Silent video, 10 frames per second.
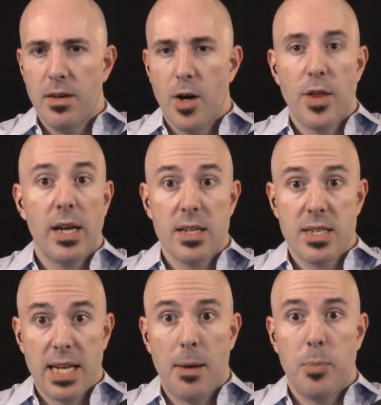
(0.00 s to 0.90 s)
Are they going to
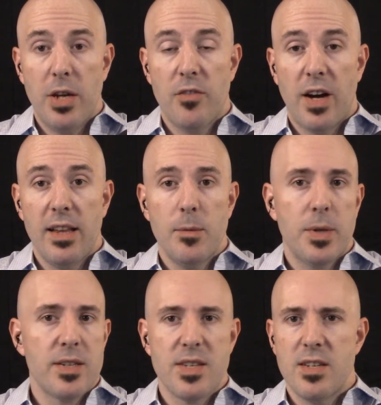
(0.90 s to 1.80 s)
stop being violent
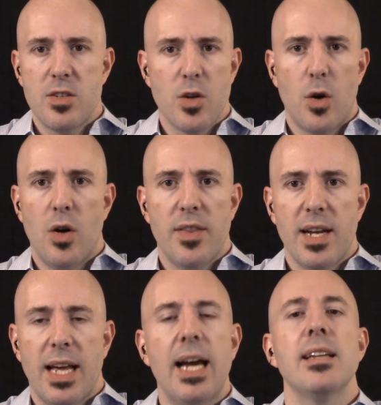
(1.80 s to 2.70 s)
because they saw the
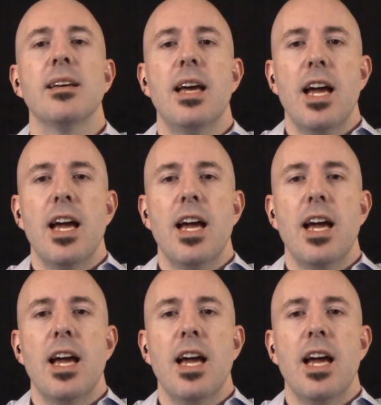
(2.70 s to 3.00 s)
light?